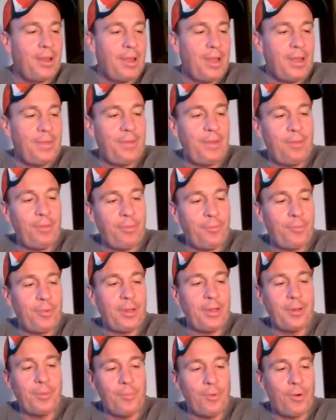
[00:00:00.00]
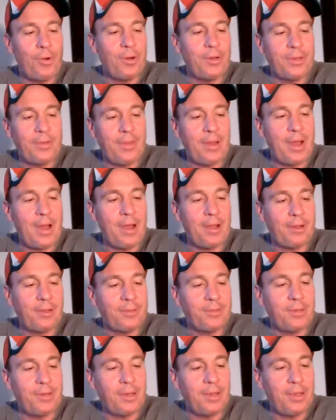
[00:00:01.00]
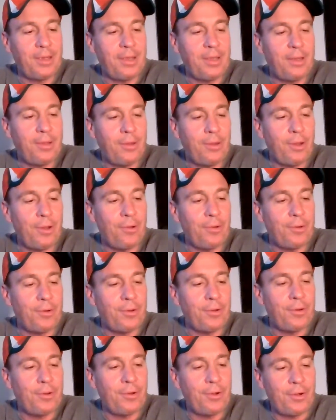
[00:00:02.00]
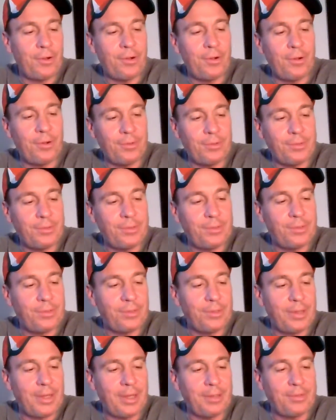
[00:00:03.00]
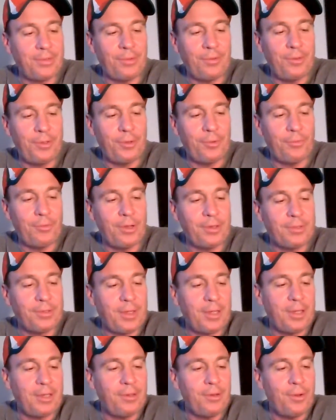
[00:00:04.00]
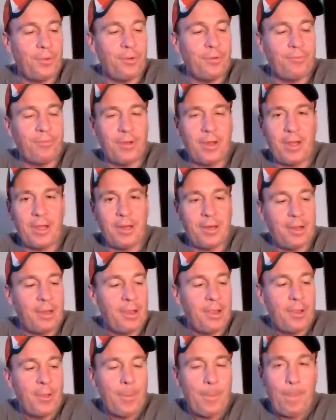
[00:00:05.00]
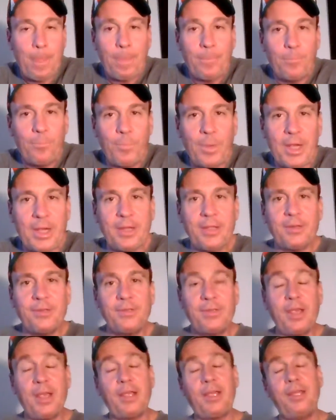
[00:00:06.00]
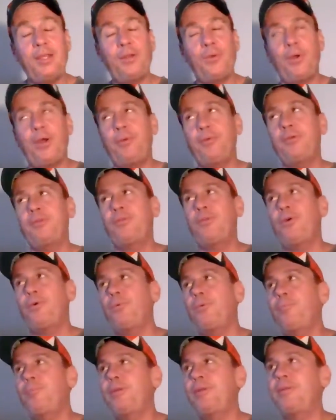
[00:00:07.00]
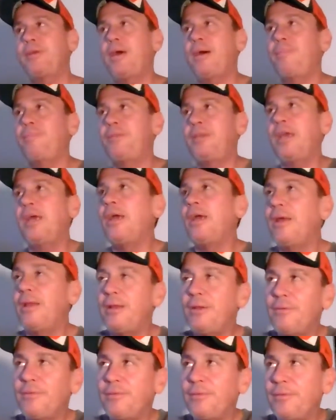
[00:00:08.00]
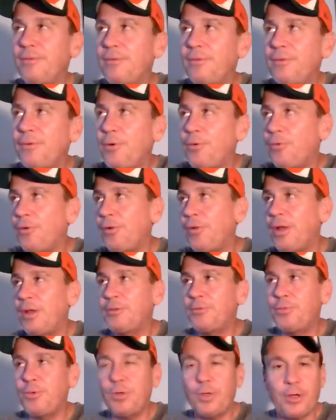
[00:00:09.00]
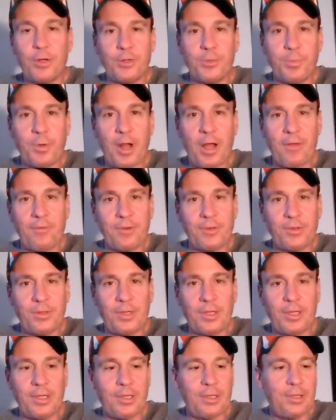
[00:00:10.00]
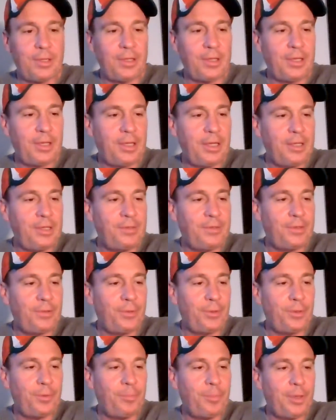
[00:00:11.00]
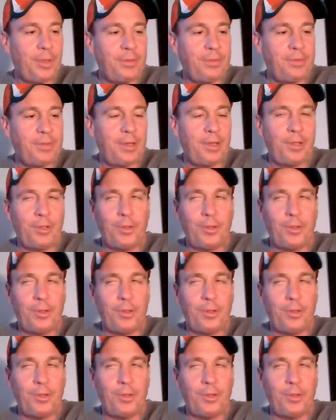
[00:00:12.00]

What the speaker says: And then 3, you're more into the Hockenson, Goedert, Ertz. It gets a little risky. Noah Fant. Mike Gesicki, who I always thought would be top 10 over the last few years, but obviously he's a little bit